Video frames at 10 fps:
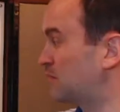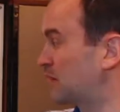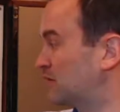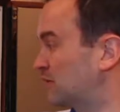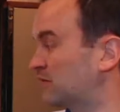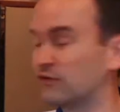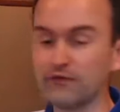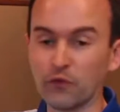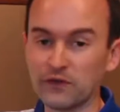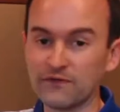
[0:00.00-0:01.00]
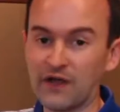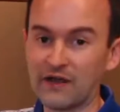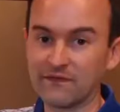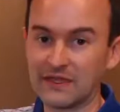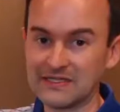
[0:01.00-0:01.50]
compared to the
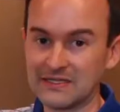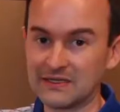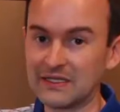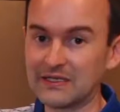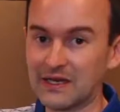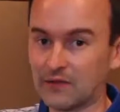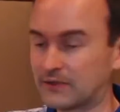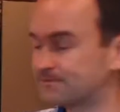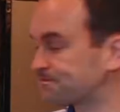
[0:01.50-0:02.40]
245 that's in Lee County.